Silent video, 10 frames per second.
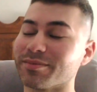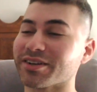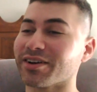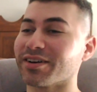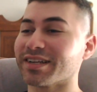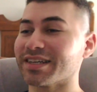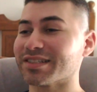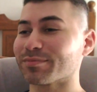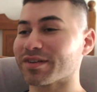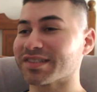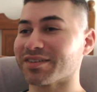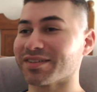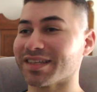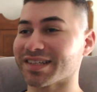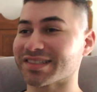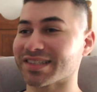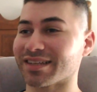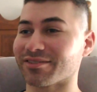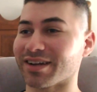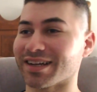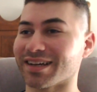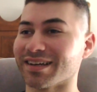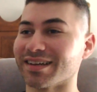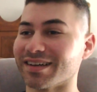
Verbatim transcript: Oh my god, and he's pressing on the accelerator.